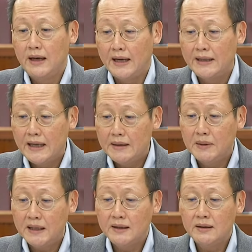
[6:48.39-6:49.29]

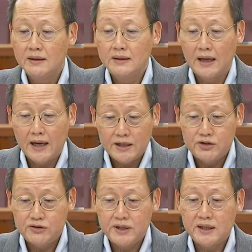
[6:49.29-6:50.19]
enabling the
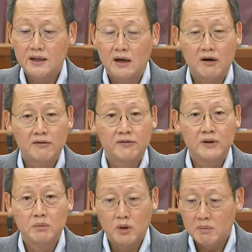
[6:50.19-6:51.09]
entry of
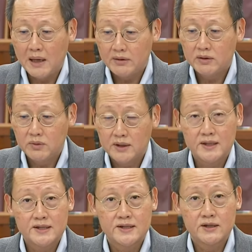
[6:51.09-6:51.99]
more migrant
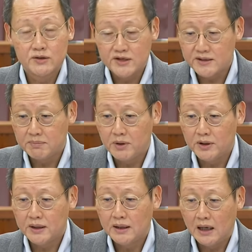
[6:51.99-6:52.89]
workers to
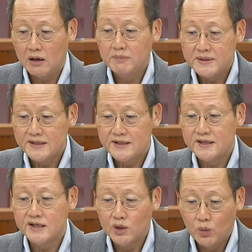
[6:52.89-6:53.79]
support our
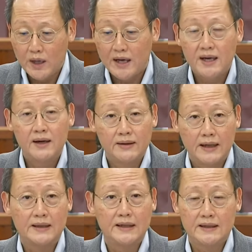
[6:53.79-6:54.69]
businesses where
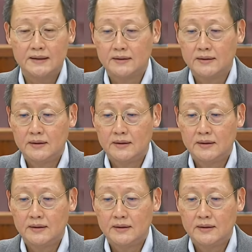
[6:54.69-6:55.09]
they are needed.